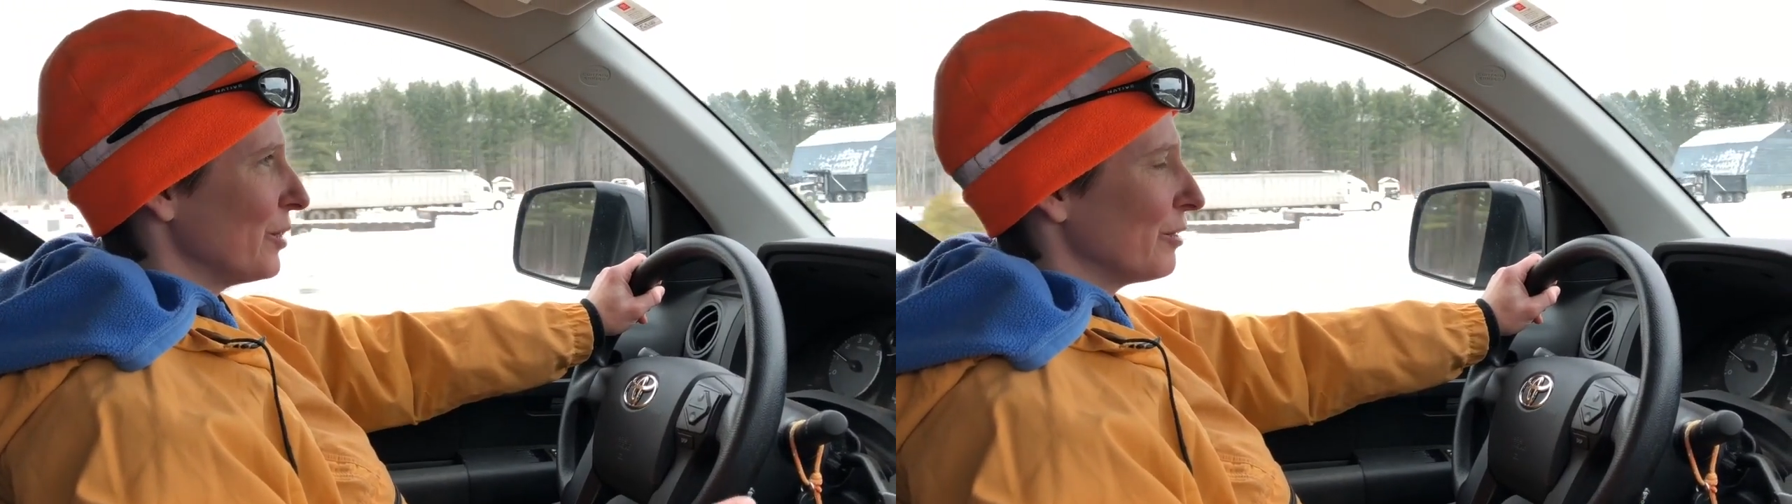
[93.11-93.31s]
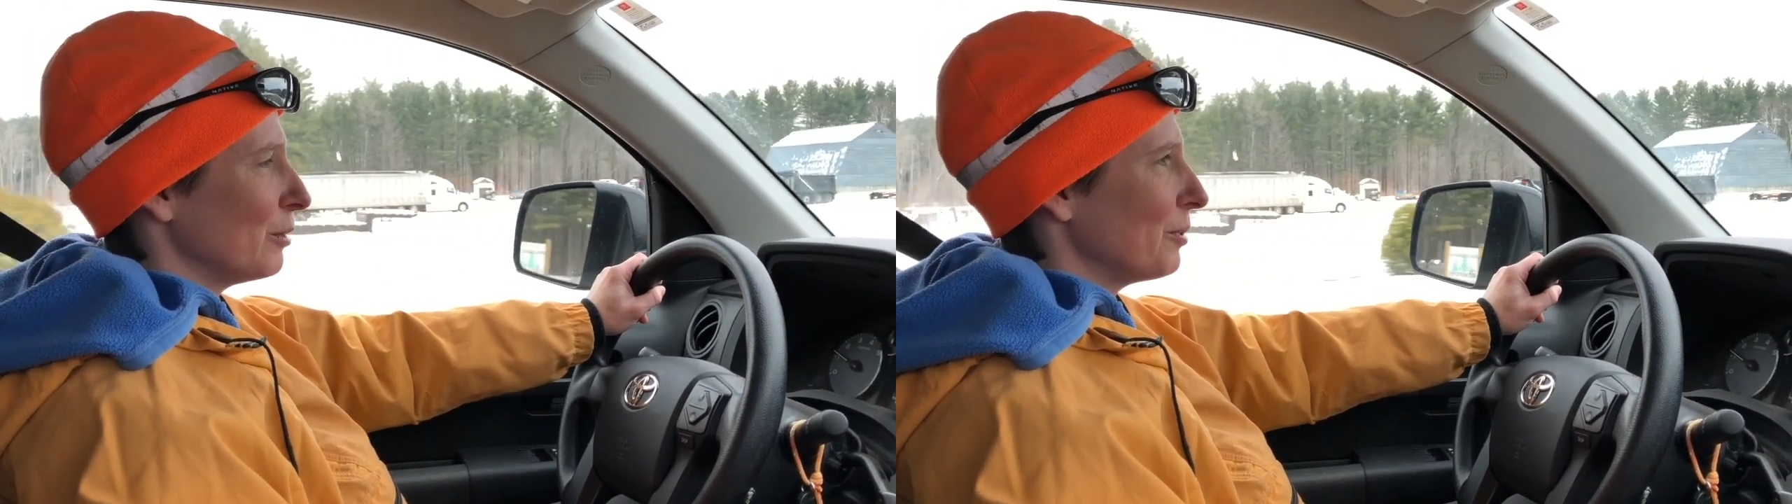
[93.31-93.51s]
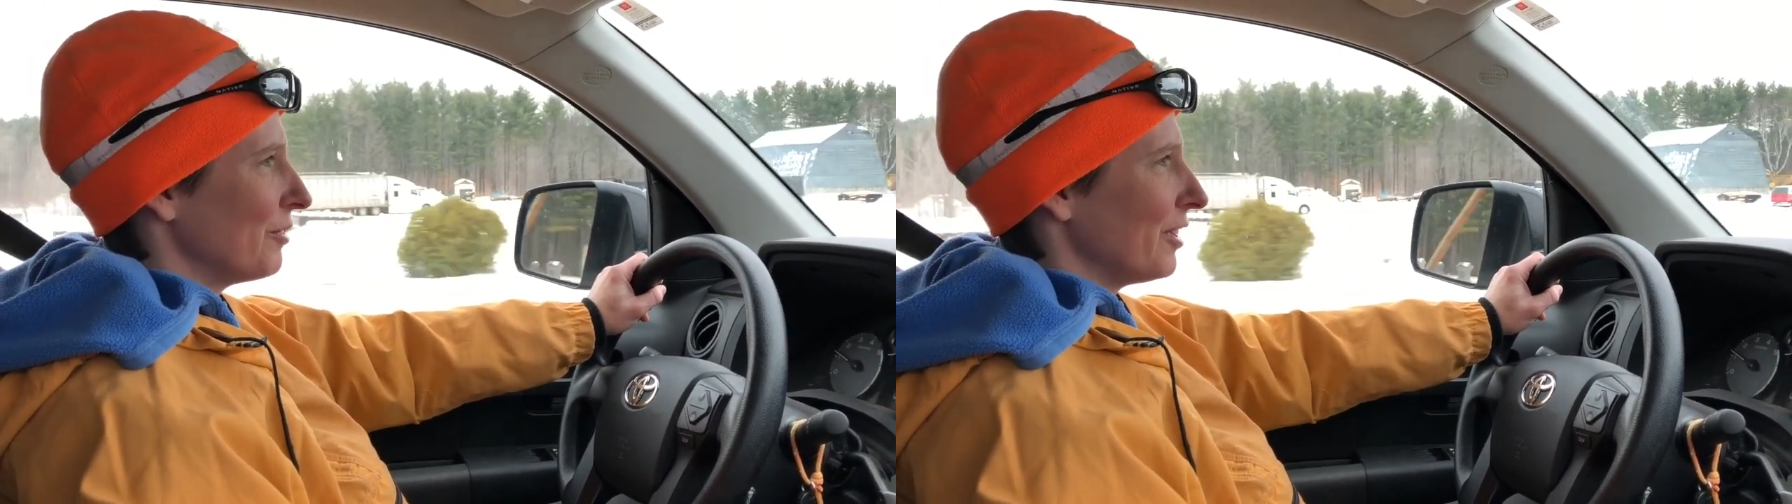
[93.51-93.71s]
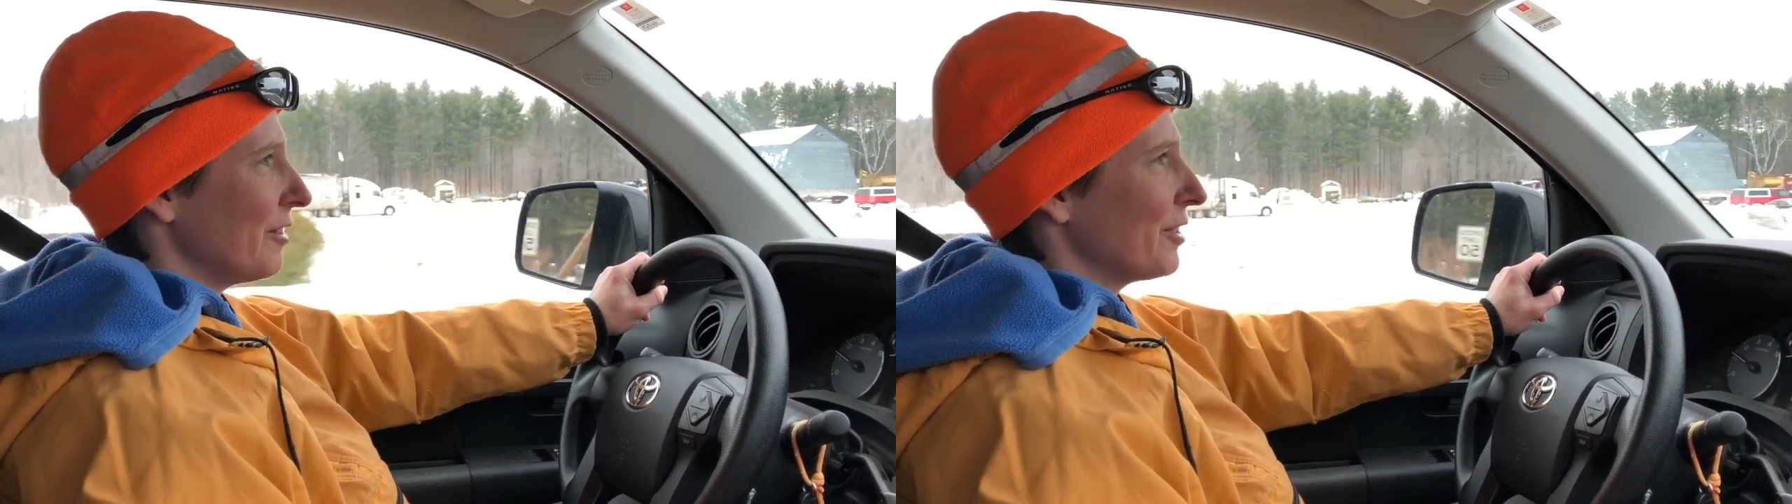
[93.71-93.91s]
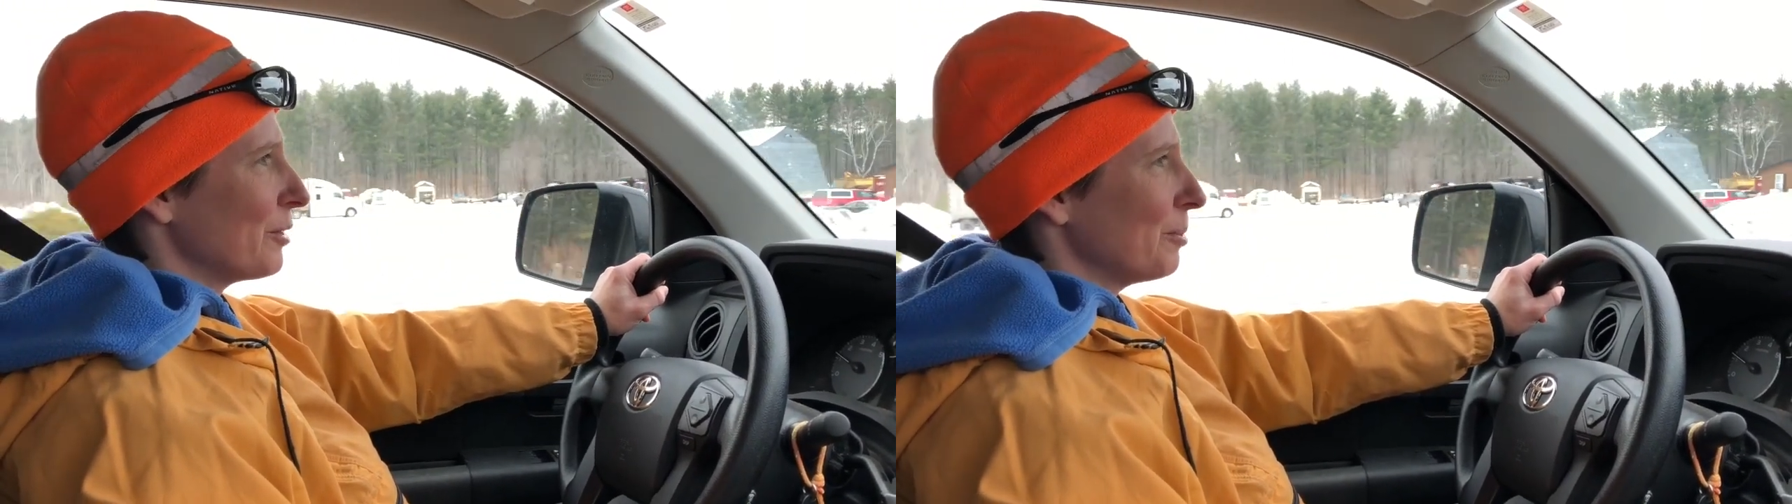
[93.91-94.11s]
with a group of
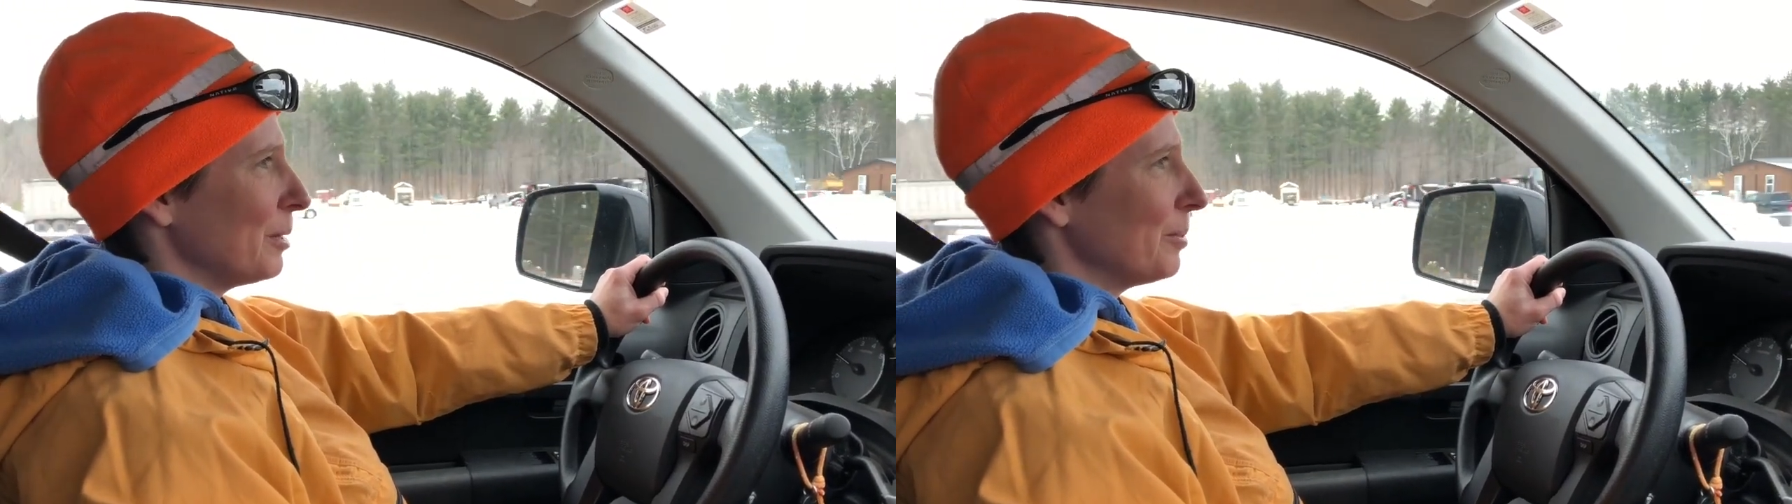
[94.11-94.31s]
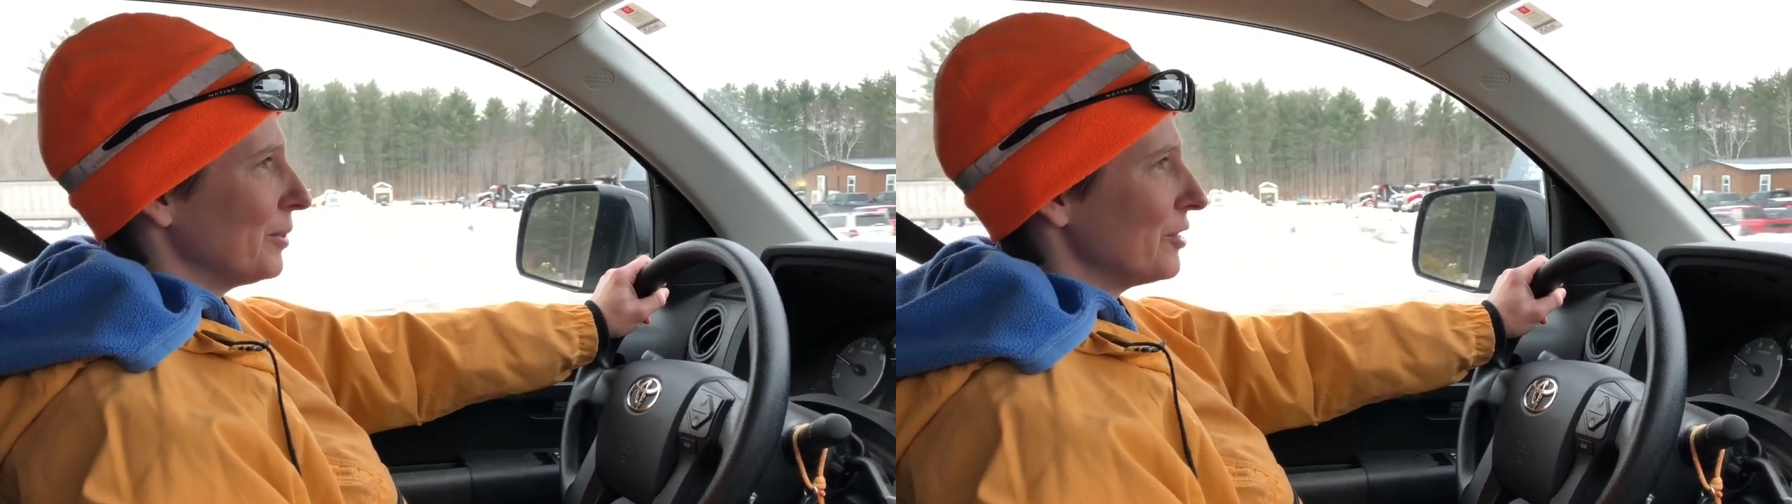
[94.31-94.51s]
five other people